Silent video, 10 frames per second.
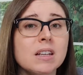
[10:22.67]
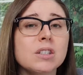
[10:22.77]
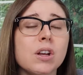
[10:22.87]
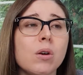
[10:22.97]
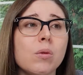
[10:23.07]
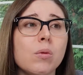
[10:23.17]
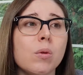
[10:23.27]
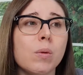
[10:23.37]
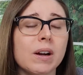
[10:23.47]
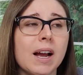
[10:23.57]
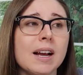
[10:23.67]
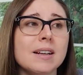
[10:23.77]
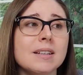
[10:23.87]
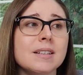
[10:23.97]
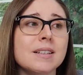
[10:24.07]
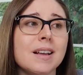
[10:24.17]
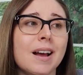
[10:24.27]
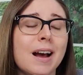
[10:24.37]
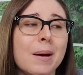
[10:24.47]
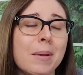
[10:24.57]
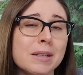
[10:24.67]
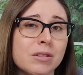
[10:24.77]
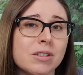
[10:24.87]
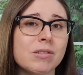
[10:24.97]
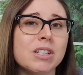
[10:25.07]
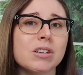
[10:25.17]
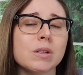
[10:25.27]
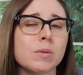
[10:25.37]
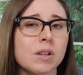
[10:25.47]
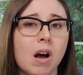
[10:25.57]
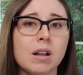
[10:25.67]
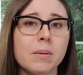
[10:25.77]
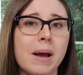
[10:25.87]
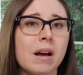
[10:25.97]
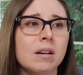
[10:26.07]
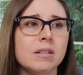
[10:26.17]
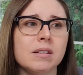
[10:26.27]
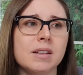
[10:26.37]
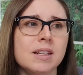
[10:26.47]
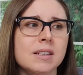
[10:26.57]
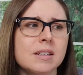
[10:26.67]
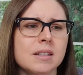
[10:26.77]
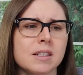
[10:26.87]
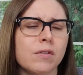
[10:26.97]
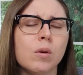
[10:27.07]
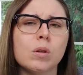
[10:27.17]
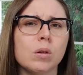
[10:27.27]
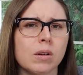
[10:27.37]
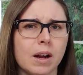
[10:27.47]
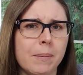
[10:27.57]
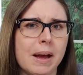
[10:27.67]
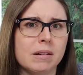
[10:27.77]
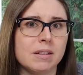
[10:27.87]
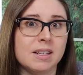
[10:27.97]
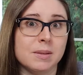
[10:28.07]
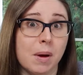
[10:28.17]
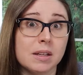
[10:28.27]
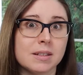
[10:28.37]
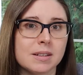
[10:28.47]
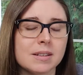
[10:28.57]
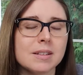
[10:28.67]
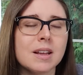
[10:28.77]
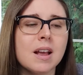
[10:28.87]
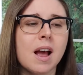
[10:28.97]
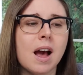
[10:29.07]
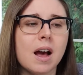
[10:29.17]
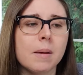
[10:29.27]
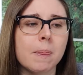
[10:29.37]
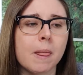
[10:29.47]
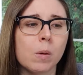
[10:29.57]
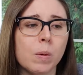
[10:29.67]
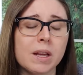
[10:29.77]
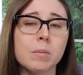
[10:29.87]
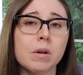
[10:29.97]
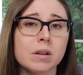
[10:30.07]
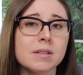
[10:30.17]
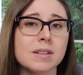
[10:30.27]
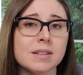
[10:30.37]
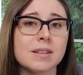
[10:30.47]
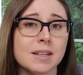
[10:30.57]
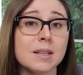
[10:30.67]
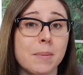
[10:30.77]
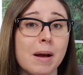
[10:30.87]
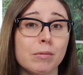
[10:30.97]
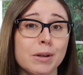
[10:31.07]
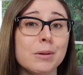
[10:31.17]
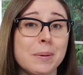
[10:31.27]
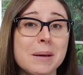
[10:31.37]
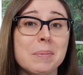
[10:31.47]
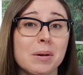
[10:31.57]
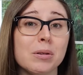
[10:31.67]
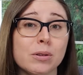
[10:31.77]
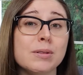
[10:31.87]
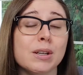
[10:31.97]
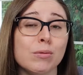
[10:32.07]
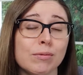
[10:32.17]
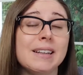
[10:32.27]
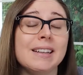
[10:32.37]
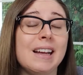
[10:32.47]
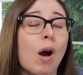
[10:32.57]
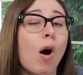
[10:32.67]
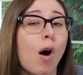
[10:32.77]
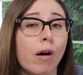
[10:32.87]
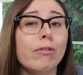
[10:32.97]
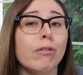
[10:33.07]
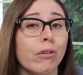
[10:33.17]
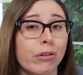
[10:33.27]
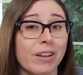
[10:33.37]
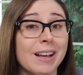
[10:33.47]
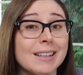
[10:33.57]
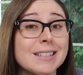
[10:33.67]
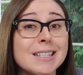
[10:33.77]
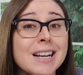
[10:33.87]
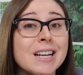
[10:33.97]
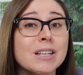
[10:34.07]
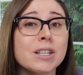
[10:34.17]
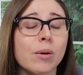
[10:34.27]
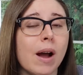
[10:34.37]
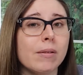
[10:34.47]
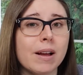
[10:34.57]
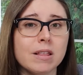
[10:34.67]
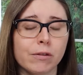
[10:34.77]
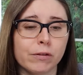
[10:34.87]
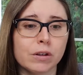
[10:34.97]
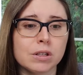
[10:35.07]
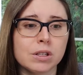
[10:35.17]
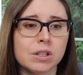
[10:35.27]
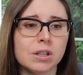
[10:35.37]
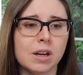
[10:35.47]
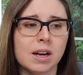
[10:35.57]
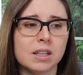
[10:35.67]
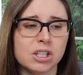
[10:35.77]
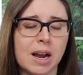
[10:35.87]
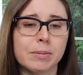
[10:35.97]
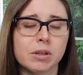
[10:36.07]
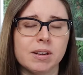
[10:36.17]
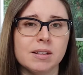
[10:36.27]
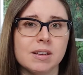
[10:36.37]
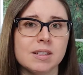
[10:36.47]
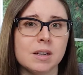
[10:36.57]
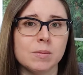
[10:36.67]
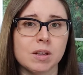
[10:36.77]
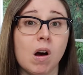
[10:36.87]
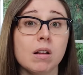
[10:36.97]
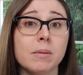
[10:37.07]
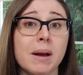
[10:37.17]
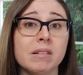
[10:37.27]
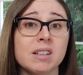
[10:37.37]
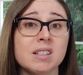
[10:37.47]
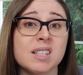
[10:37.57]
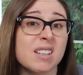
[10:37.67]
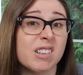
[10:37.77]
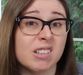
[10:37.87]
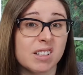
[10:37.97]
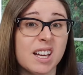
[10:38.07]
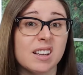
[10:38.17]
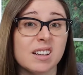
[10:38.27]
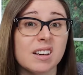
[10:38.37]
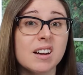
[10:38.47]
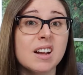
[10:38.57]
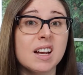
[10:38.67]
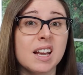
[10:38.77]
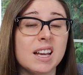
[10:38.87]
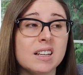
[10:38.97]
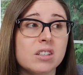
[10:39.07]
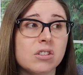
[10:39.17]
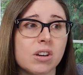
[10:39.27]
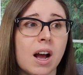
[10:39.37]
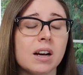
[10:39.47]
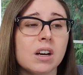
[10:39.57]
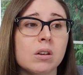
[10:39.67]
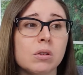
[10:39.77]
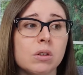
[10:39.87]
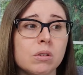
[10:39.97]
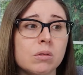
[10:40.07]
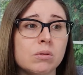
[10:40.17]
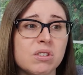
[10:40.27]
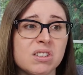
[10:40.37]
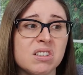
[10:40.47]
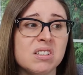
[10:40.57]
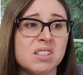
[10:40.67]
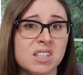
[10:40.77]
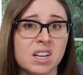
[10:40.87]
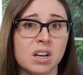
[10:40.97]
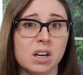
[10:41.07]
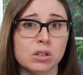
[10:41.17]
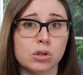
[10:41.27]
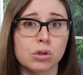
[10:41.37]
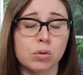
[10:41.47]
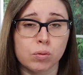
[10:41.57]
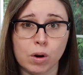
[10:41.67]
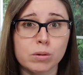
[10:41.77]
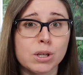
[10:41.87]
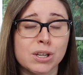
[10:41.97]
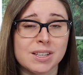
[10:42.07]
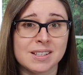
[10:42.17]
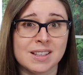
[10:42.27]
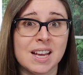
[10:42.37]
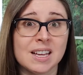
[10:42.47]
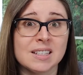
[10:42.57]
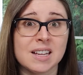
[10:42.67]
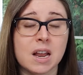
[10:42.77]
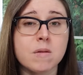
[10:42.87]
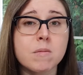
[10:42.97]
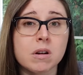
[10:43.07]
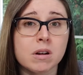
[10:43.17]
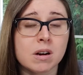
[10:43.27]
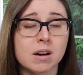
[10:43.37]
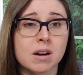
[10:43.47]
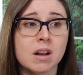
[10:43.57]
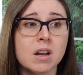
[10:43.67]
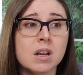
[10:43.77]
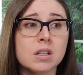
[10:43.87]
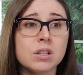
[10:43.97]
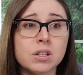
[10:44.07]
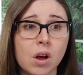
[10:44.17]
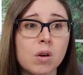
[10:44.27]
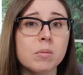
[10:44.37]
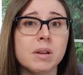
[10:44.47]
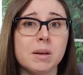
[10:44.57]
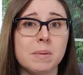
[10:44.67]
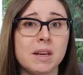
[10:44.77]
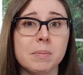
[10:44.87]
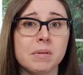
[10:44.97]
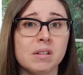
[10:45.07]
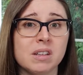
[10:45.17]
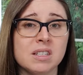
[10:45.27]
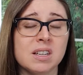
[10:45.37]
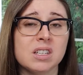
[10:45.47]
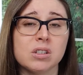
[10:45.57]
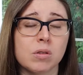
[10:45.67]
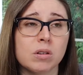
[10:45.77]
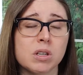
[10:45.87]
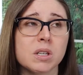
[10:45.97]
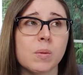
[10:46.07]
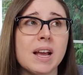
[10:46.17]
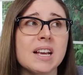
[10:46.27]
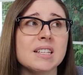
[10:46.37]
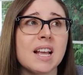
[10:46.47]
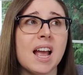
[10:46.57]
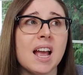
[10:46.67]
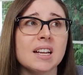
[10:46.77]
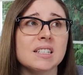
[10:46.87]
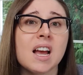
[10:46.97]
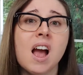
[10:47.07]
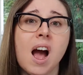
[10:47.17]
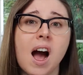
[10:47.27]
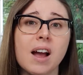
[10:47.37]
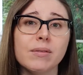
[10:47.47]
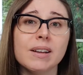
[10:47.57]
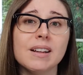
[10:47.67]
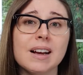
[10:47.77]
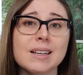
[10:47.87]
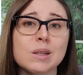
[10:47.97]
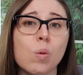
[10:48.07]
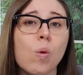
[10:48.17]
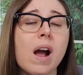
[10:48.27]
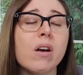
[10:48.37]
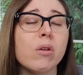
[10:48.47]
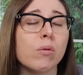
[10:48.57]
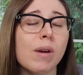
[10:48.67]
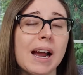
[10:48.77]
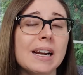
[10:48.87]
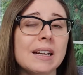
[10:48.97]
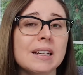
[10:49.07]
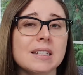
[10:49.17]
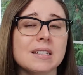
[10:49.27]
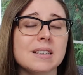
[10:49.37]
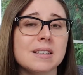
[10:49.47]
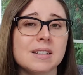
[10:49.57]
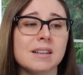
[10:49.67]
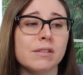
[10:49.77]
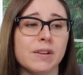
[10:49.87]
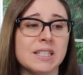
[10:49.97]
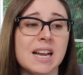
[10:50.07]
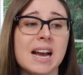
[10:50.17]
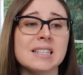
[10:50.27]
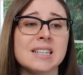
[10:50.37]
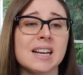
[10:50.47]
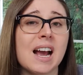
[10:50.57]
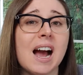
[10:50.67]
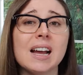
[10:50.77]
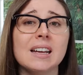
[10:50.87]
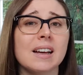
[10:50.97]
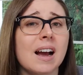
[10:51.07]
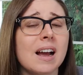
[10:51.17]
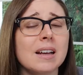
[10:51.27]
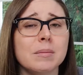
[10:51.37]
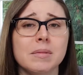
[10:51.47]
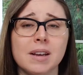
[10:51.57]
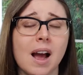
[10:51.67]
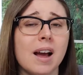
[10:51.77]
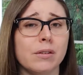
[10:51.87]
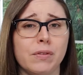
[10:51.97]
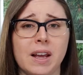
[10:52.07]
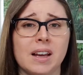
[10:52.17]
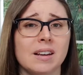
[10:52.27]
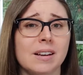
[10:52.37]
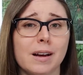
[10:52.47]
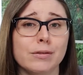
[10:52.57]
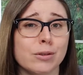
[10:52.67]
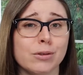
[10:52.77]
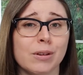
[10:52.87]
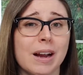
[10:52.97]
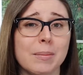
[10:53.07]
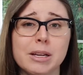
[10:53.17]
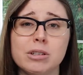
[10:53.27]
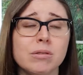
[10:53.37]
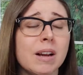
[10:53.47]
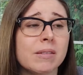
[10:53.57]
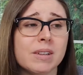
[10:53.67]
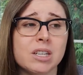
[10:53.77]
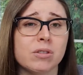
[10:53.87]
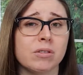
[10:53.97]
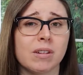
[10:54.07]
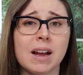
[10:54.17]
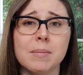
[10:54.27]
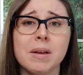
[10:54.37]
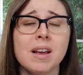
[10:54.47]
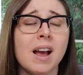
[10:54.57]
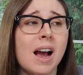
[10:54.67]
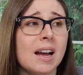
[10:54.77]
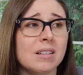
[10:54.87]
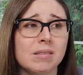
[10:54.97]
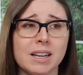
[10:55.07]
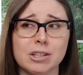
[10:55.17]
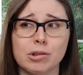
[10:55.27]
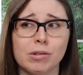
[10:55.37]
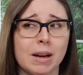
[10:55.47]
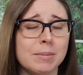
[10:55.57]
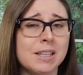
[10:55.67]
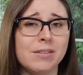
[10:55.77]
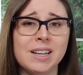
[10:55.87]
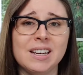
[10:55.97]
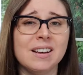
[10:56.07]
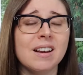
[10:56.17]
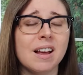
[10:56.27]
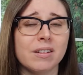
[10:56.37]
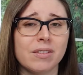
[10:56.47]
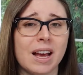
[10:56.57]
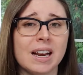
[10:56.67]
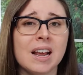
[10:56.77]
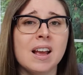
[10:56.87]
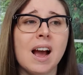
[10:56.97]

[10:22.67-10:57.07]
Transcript: So whereas Monstrous Creatures was all about these this folklore about these monsters. Um, Wicked Mortals is is about real people who did really awful things. So I read the first uh, chapter in this, and it was all about this serial killer in Chicago who just did atrocious things and murdered so many people in such atrocious ways and I realized while the writing is still fantastic I I am not a fan of true crime. I do not read true crime. I don't like true crime TV, none of that.